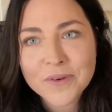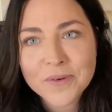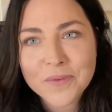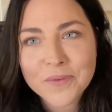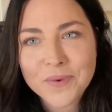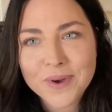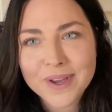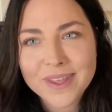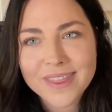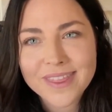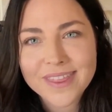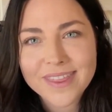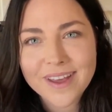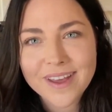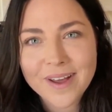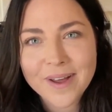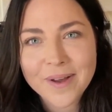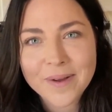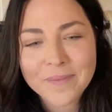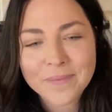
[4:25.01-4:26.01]
with
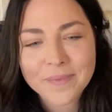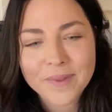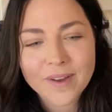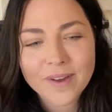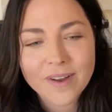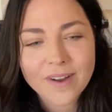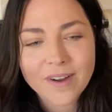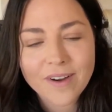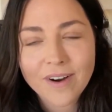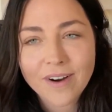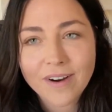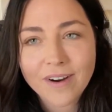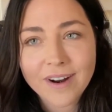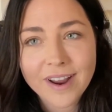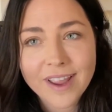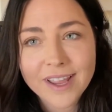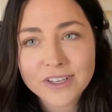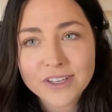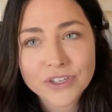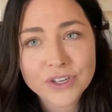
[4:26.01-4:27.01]
our
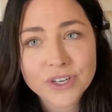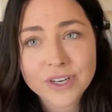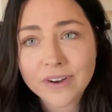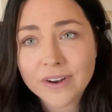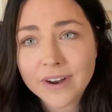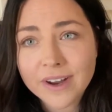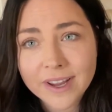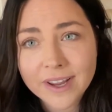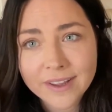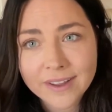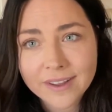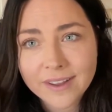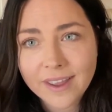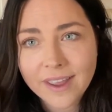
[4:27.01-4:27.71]
engineering